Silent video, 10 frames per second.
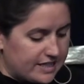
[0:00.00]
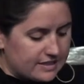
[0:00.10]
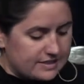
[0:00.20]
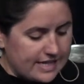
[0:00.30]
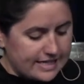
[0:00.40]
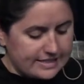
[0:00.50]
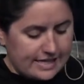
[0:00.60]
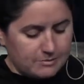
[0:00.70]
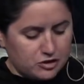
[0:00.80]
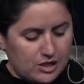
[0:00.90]
2
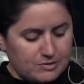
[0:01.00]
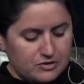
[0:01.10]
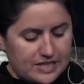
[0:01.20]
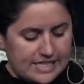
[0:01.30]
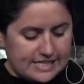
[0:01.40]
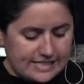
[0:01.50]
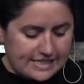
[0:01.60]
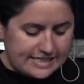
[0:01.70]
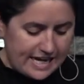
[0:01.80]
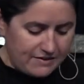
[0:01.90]
Samuel chapter 3, it says,
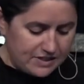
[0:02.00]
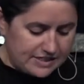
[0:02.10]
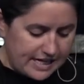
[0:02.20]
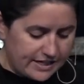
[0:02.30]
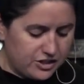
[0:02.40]
And David said,